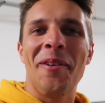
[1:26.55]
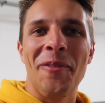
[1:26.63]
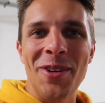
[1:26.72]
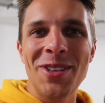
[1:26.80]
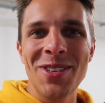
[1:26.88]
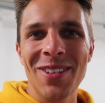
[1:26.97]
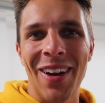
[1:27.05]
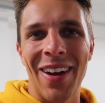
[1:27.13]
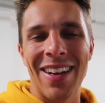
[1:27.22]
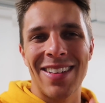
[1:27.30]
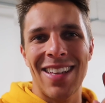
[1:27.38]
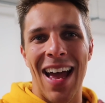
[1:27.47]
Would you
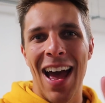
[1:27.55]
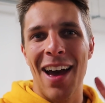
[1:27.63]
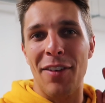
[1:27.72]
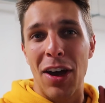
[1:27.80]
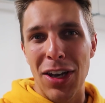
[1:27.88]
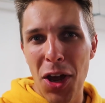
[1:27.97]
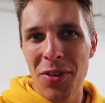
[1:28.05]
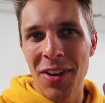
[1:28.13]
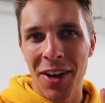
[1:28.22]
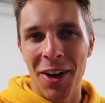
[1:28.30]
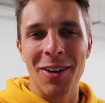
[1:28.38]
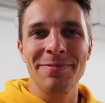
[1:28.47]
like to have a loan
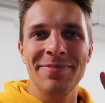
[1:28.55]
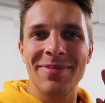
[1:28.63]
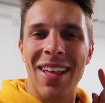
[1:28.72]
car,